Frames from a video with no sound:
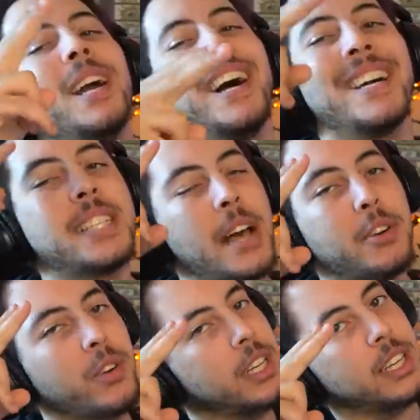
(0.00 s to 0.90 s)
you guys. Have a
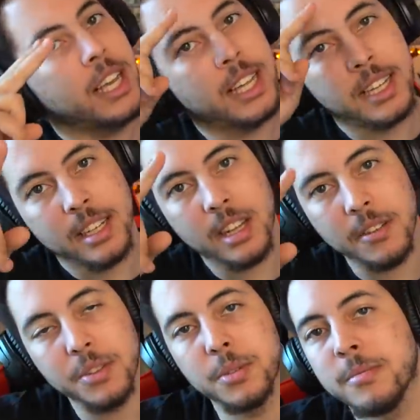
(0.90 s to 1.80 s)
great day.
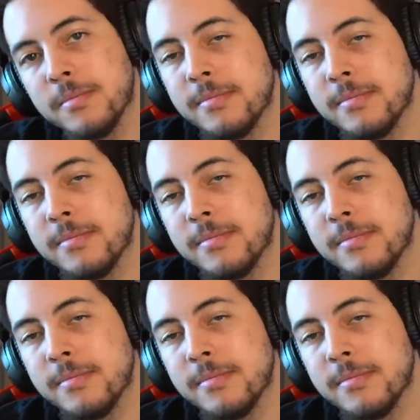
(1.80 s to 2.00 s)
Love you.